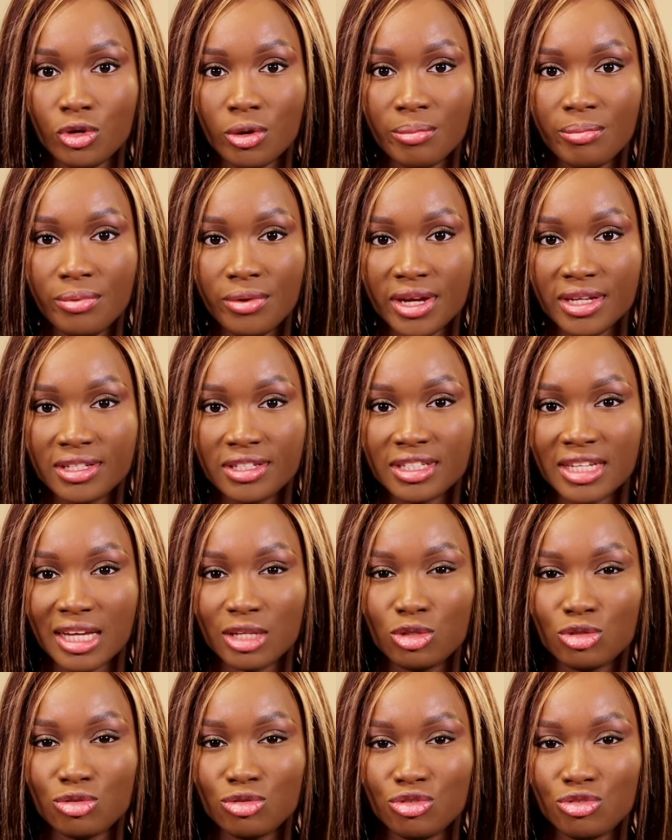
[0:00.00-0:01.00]
your breast
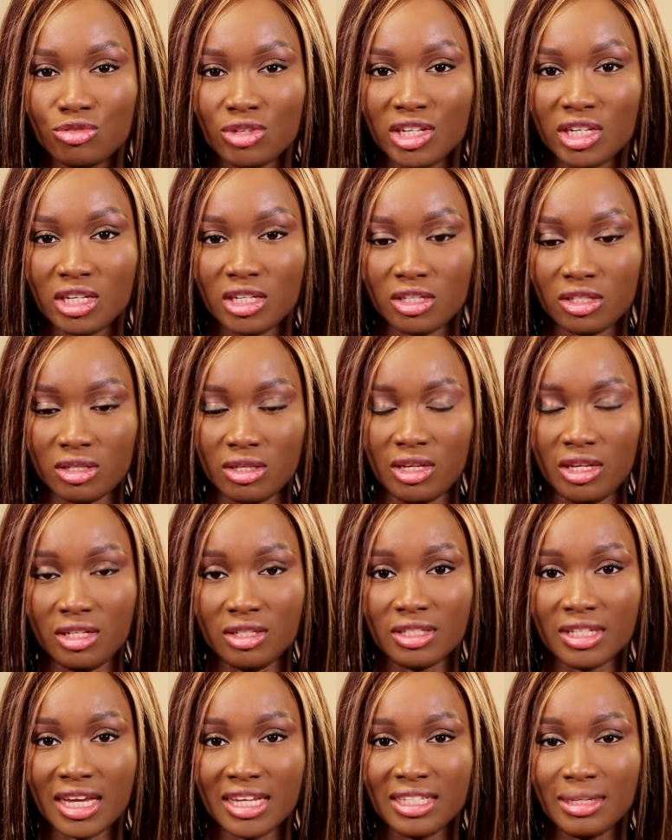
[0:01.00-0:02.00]
starts to shrink in
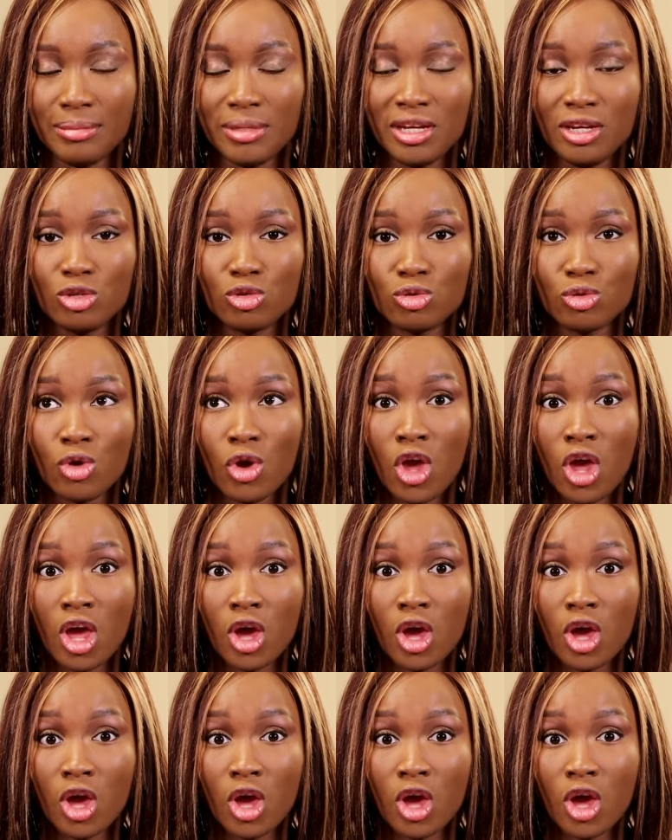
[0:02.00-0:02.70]
size. They begin to